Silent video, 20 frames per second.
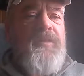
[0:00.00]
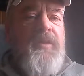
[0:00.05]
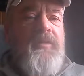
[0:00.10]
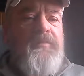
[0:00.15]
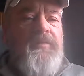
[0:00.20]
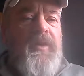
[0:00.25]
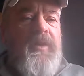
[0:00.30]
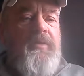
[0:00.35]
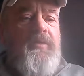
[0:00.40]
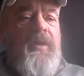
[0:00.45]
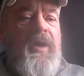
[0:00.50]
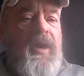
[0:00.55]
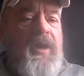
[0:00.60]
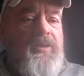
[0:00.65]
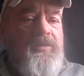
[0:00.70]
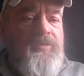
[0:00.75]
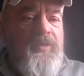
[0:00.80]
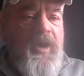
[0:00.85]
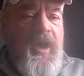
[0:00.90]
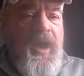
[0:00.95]
there and got a
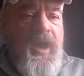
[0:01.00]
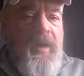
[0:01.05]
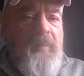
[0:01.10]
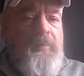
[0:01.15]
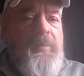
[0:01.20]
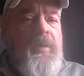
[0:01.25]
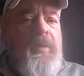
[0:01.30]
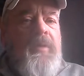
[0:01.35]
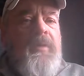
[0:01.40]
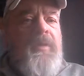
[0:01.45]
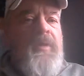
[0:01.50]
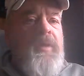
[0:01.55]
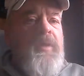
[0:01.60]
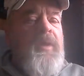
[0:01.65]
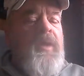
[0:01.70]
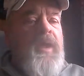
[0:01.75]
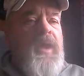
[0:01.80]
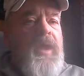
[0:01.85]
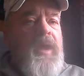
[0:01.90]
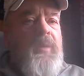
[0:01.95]
job
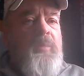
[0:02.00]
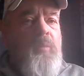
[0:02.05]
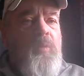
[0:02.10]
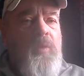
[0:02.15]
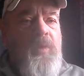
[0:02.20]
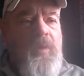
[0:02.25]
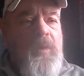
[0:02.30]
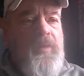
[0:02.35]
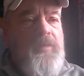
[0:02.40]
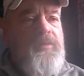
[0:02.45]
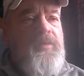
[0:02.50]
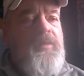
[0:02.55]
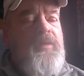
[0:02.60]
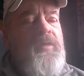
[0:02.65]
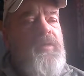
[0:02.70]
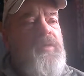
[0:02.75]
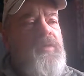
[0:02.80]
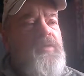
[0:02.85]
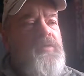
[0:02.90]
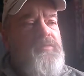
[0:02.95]
and worked,
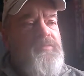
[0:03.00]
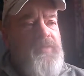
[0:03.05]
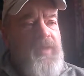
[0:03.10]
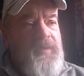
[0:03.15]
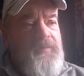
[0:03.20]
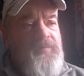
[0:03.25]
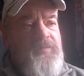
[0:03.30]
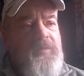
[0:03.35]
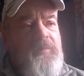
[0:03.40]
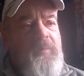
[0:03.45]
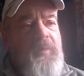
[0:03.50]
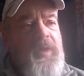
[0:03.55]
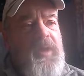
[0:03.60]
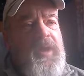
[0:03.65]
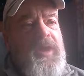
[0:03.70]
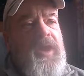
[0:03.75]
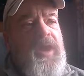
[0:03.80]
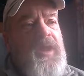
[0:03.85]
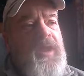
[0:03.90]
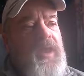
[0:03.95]
saved some money,
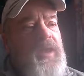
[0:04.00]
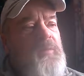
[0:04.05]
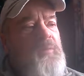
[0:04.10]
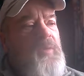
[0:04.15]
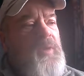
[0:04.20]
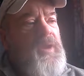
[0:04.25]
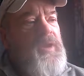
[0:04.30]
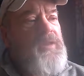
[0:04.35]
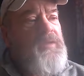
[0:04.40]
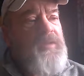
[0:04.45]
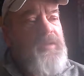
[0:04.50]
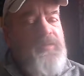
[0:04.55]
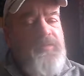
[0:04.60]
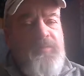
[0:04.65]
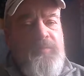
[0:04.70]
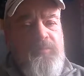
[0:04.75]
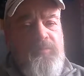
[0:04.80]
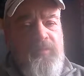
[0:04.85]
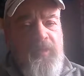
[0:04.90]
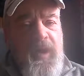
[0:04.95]
and then went and did some
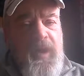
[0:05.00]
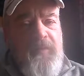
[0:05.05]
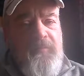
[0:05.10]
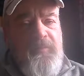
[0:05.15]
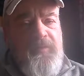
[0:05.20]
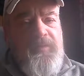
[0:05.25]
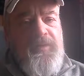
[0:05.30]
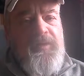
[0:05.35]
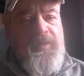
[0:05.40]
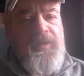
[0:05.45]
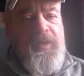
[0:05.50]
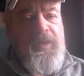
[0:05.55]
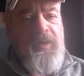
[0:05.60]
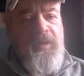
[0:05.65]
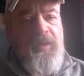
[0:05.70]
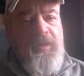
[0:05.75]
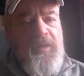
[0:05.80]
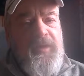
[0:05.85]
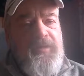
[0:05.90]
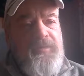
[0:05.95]
travels and did all
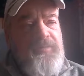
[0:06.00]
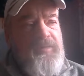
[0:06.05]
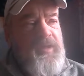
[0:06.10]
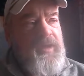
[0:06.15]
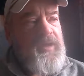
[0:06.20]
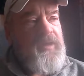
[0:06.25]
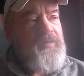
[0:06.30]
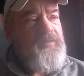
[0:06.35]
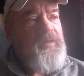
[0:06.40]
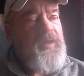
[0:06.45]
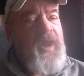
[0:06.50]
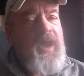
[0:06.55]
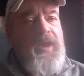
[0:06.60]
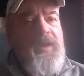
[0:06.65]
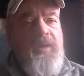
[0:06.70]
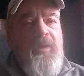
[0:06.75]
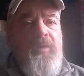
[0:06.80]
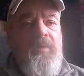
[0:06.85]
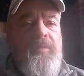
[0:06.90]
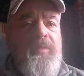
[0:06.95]
these things, and I
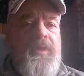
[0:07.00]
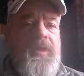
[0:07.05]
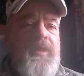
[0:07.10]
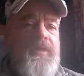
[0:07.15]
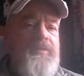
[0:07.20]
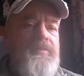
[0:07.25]
know that he's a